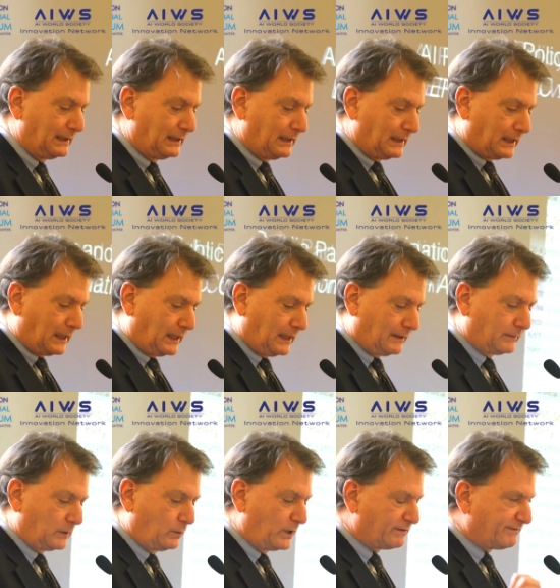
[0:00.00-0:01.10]
Uh, we're
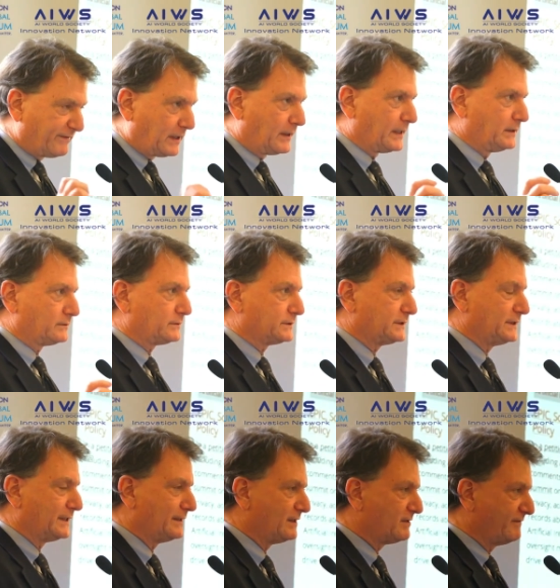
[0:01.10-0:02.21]
very interested in the
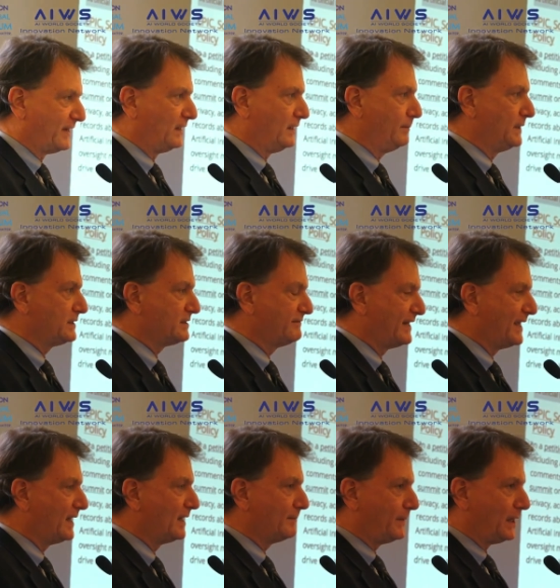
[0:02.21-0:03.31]
development of AI
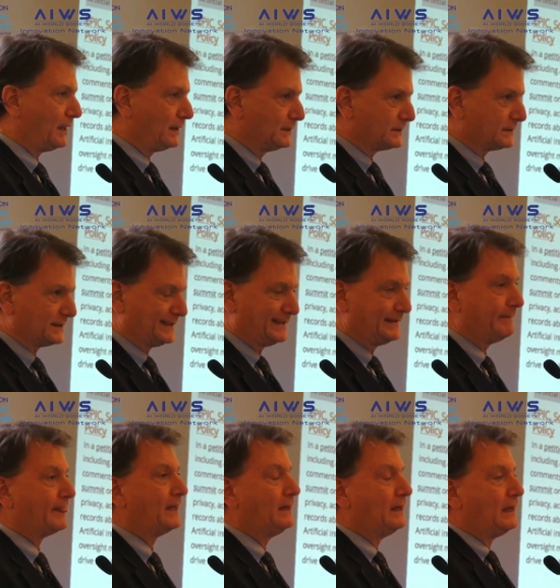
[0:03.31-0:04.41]
policy
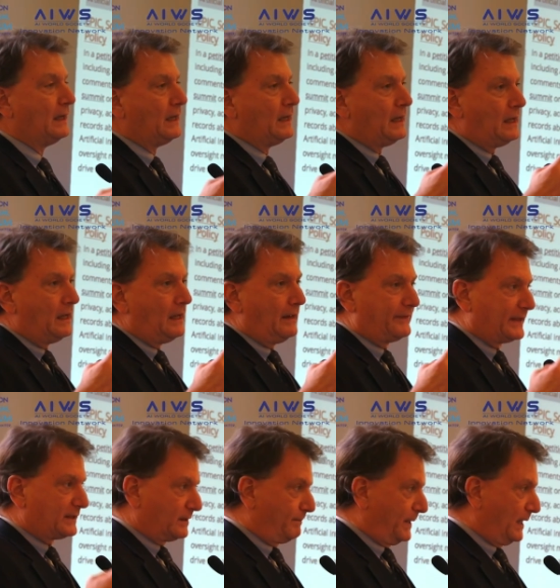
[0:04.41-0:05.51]
that the
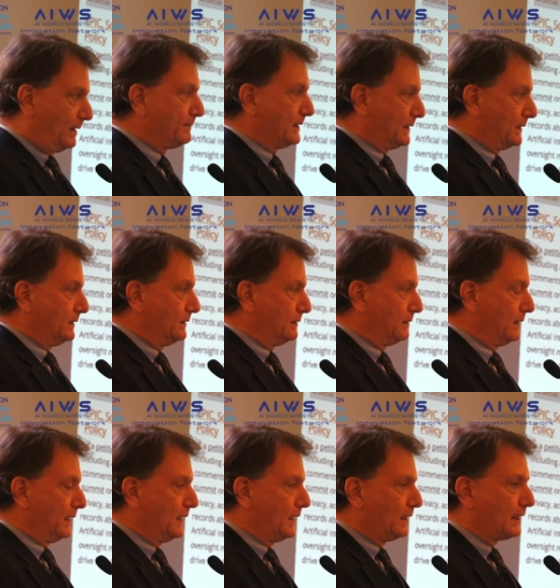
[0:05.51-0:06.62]
public
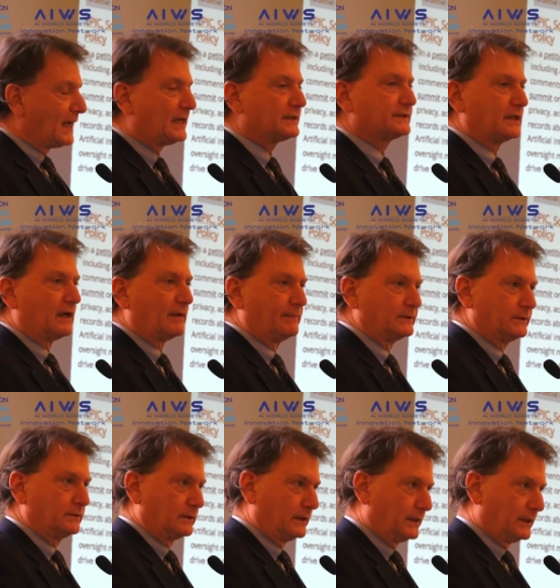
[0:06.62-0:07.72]
uh, has the
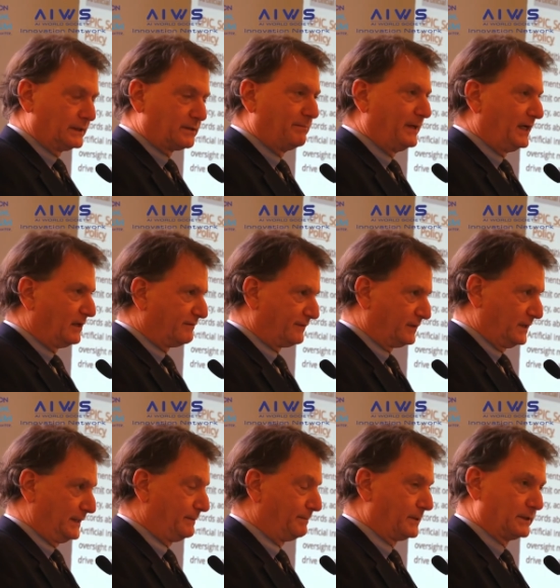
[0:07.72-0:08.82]
opportunity to meaningfully
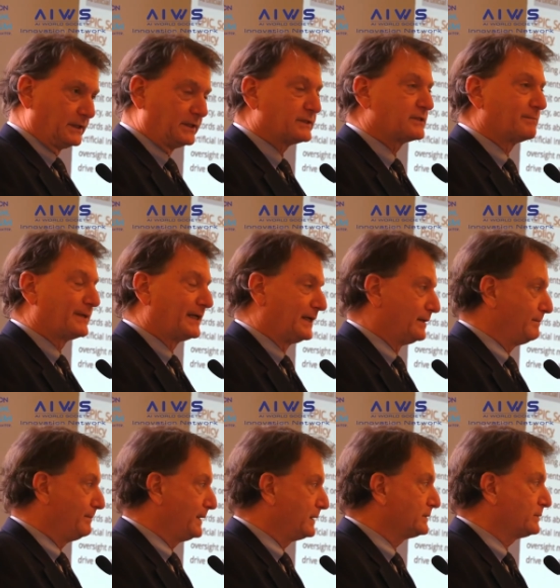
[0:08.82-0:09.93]
participate because
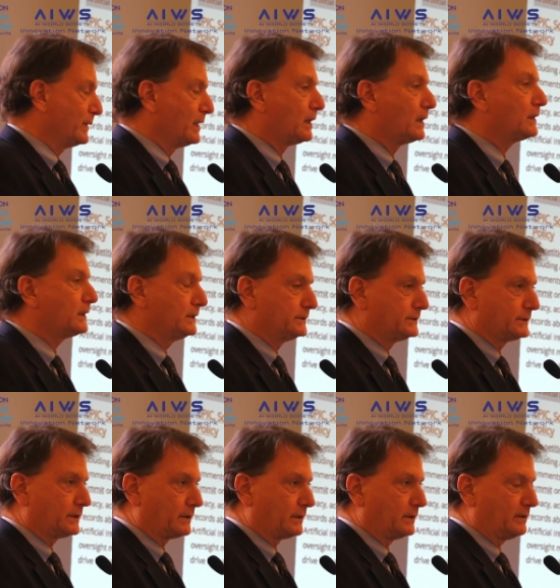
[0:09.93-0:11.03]
we are concerned
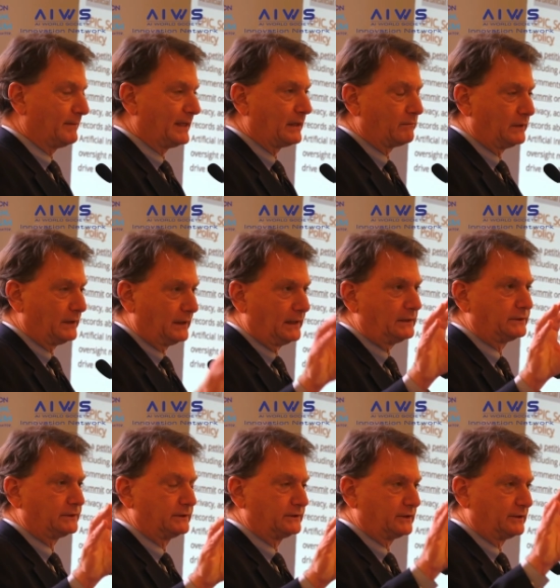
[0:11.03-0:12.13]
about a
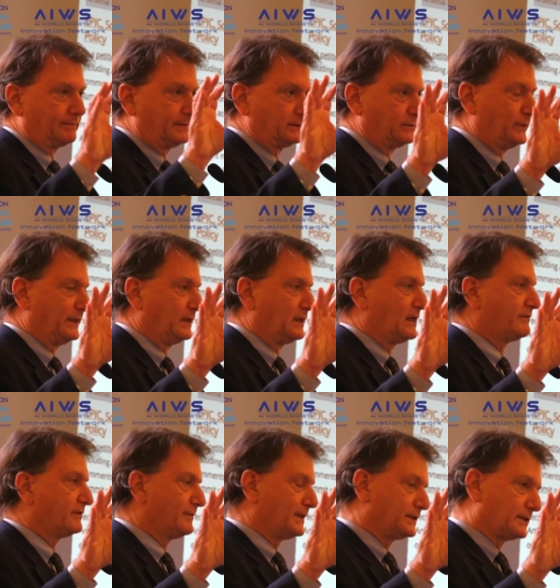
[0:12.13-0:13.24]
relationship between
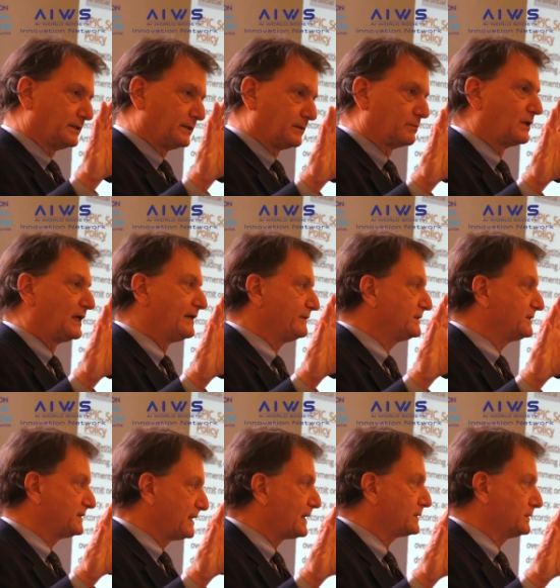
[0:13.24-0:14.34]
government and the private
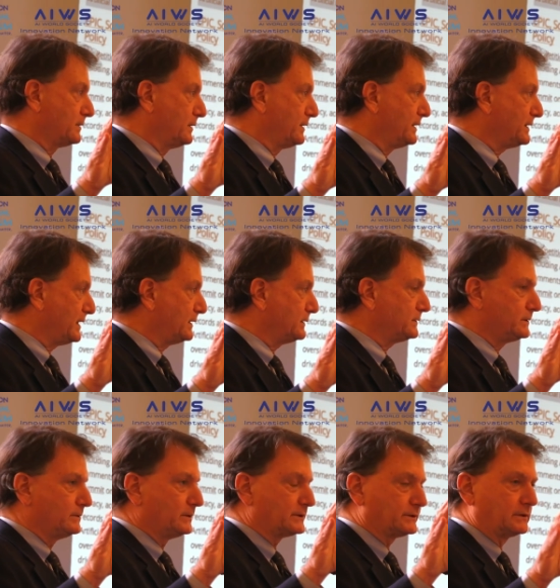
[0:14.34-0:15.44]
sector that tends to
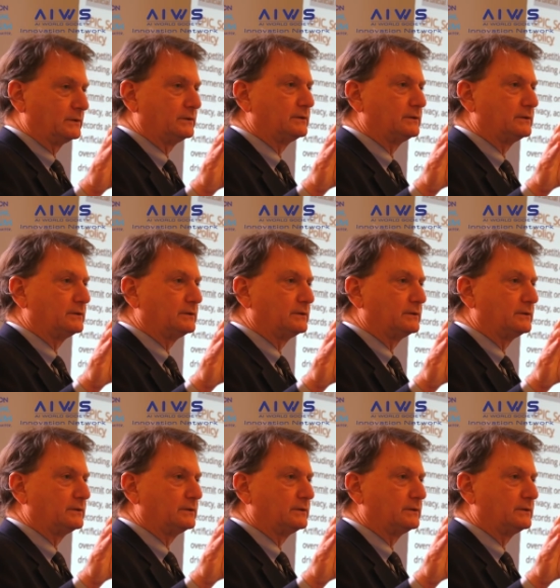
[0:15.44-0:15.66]
exclude the